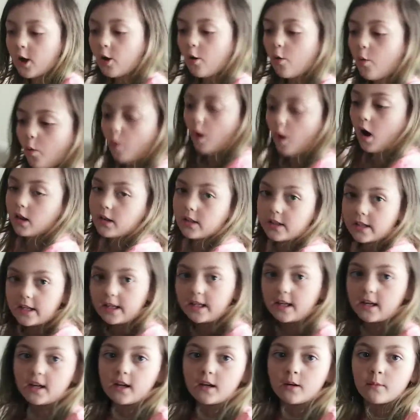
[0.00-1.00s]
quality,
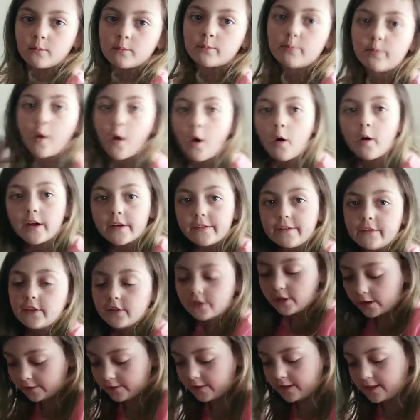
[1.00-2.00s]
bro. If you
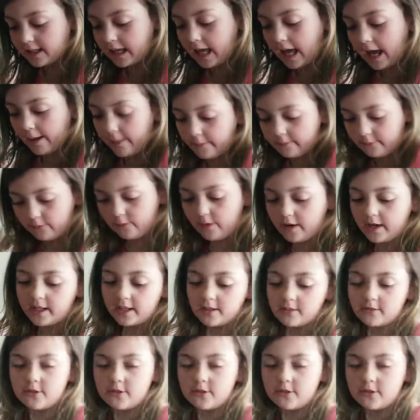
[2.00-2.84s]
turn this camp, what are you